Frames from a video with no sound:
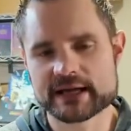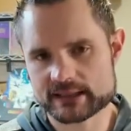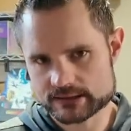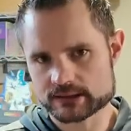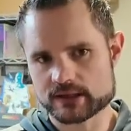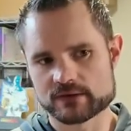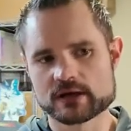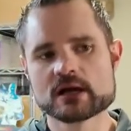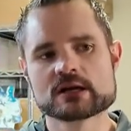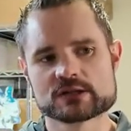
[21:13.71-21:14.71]
I can deliver,
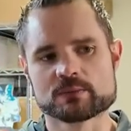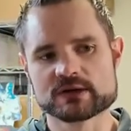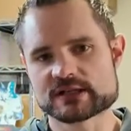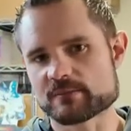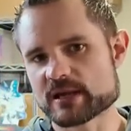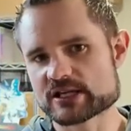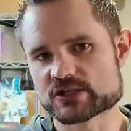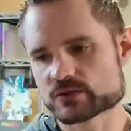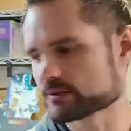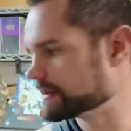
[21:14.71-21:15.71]
so please have
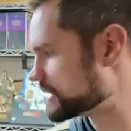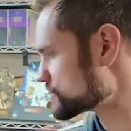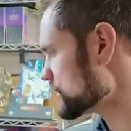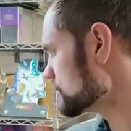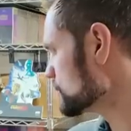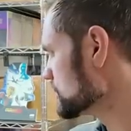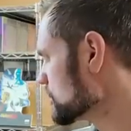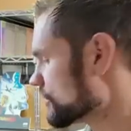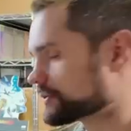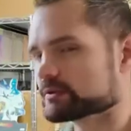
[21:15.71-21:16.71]
patience with me as we
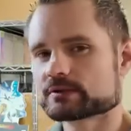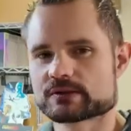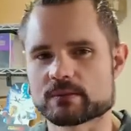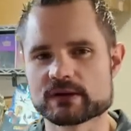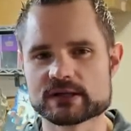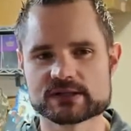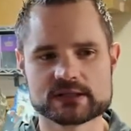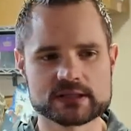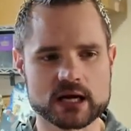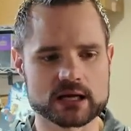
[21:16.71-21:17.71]
go through some of these
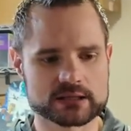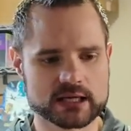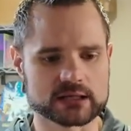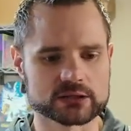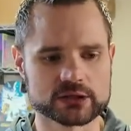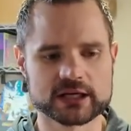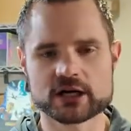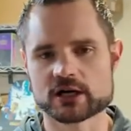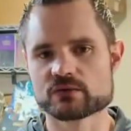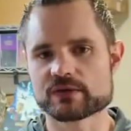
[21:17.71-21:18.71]
kind of learning
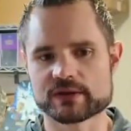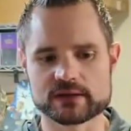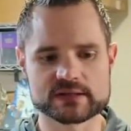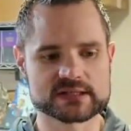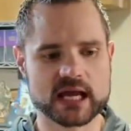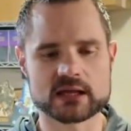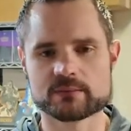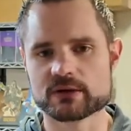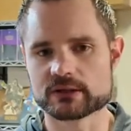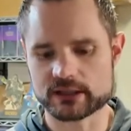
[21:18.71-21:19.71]
curve with the
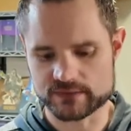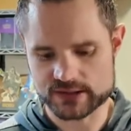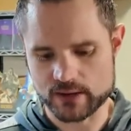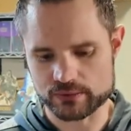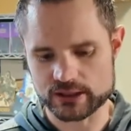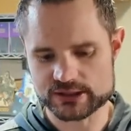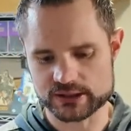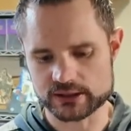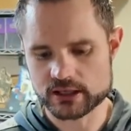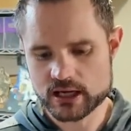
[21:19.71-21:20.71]
scalability of this
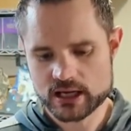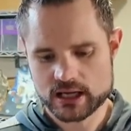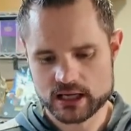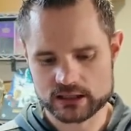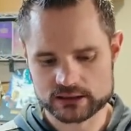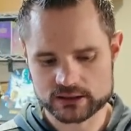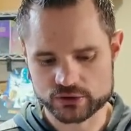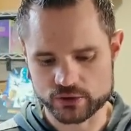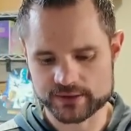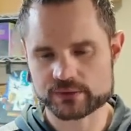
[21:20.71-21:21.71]
operation and
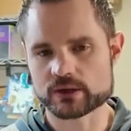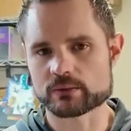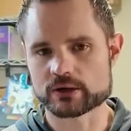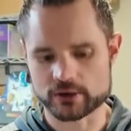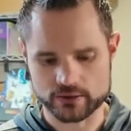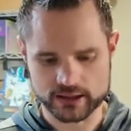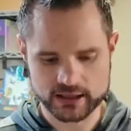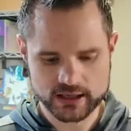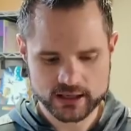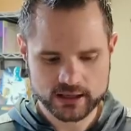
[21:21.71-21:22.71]
growing at the rate we're growing.
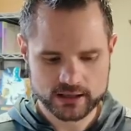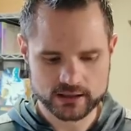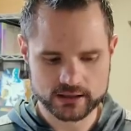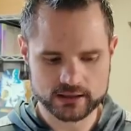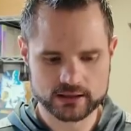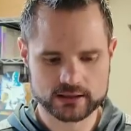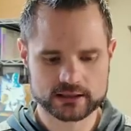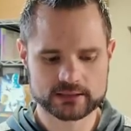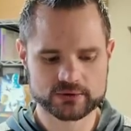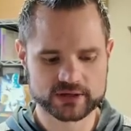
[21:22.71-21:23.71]
Oh,
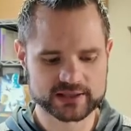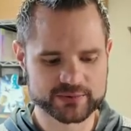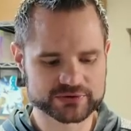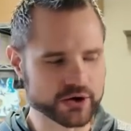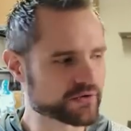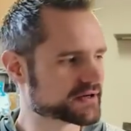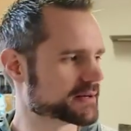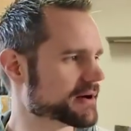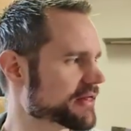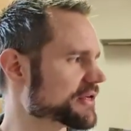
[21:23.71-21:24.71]
and I'm going to Moldova in a
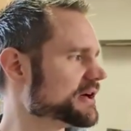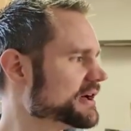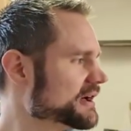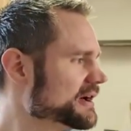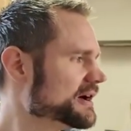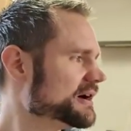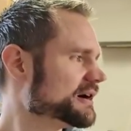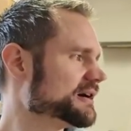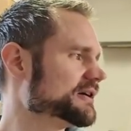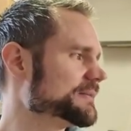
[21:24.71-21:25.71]
month.
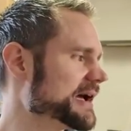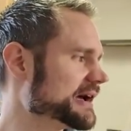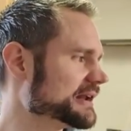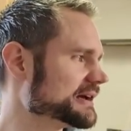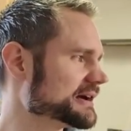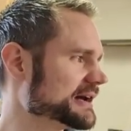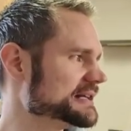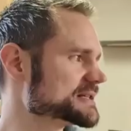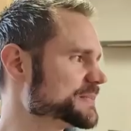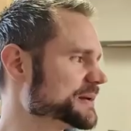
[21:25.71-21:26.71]
Oh man, I
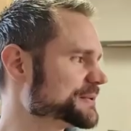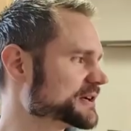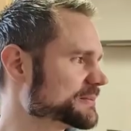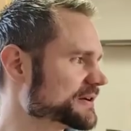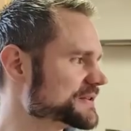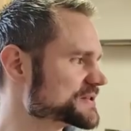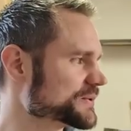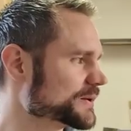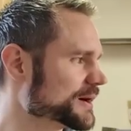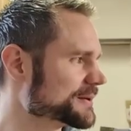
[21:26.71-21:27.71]
need some people to come run the
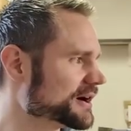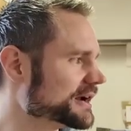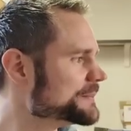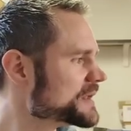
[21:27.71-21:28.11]
store while I'm gone.